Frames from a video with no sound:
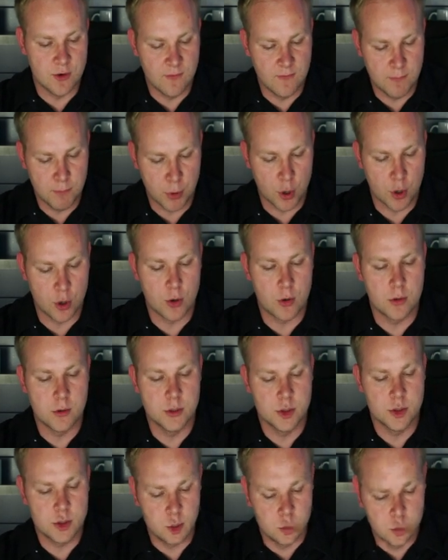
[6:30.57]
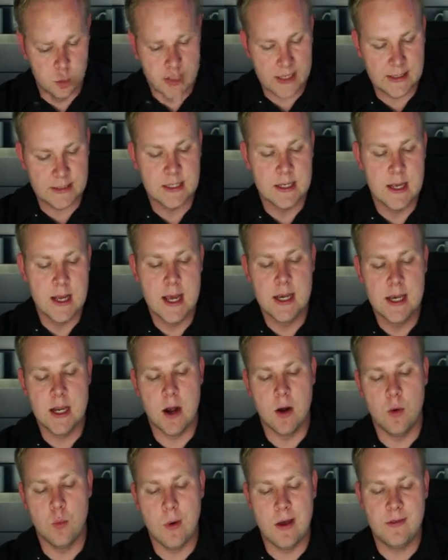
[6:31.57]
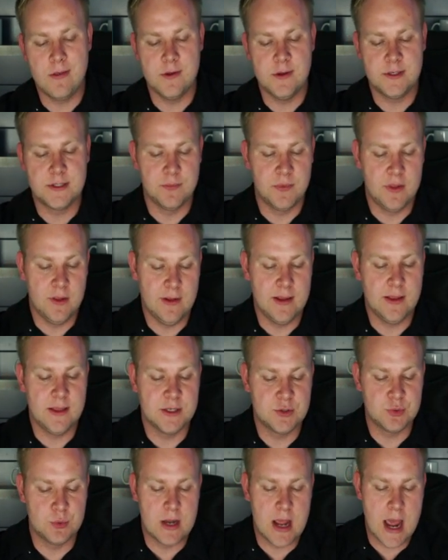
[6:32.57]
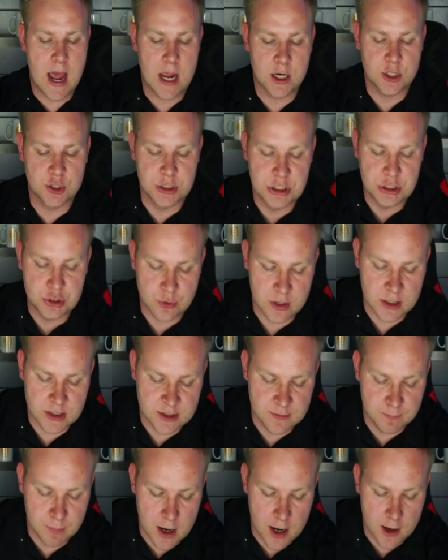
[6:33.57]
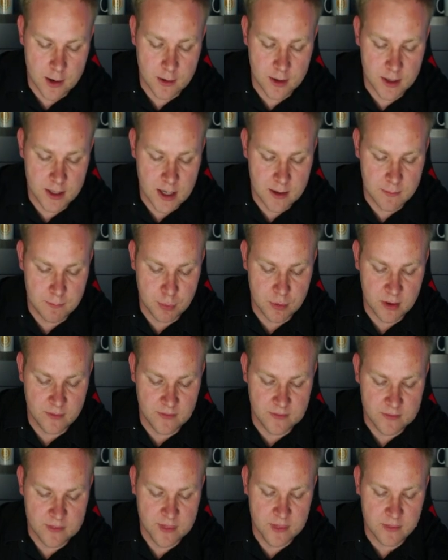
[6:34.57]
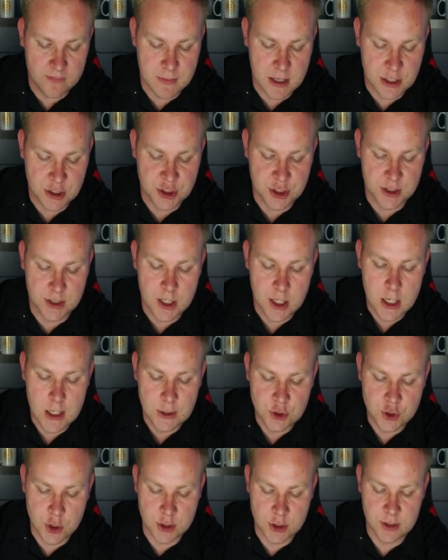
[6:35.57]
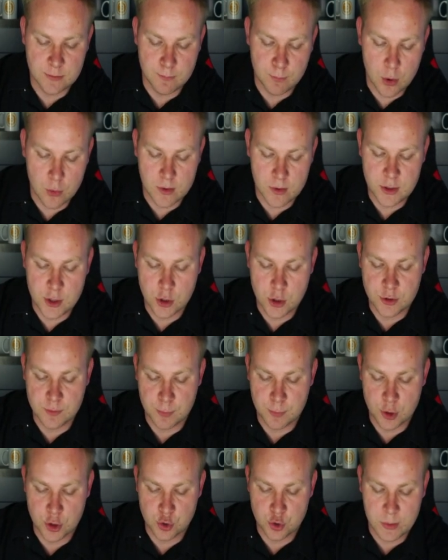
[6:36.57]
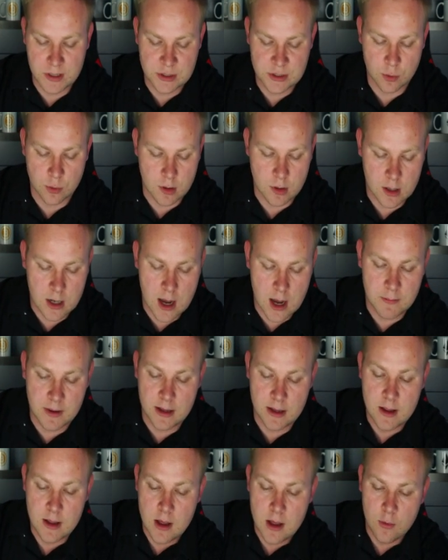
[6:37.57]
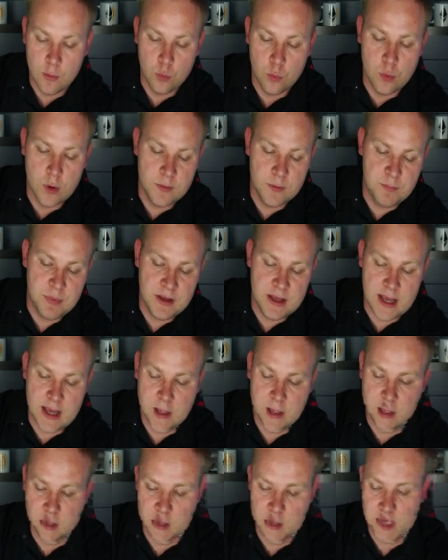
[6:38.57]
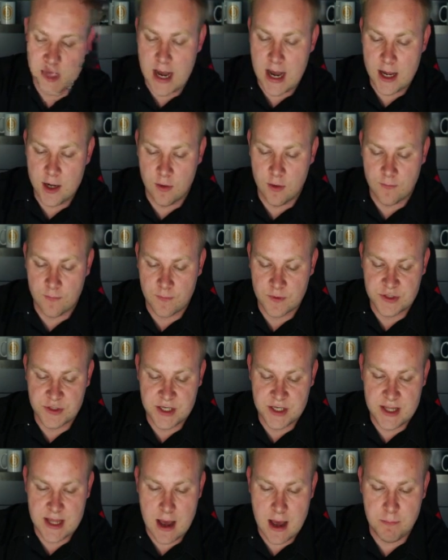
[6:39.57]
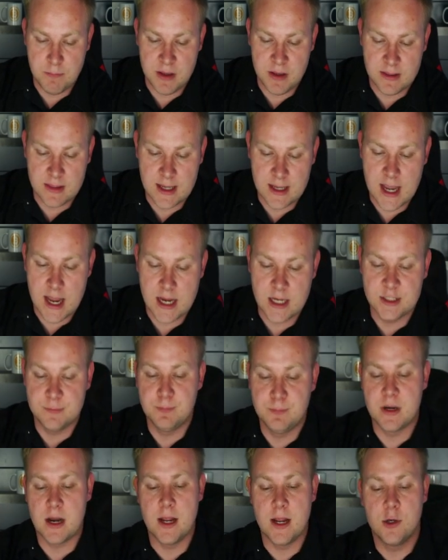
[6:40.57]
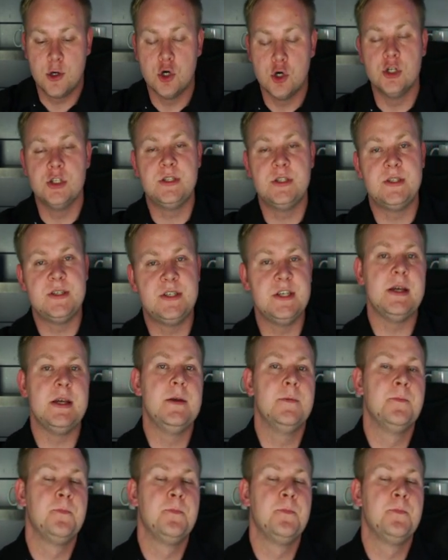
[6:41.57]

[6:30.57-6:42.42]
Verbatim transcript: per tweet. Now, whether something like this would actually transpire, he had previously mentioned charging zero point one Doge per tweet or comment would be interesting. I don't foresee that being the case, but I could see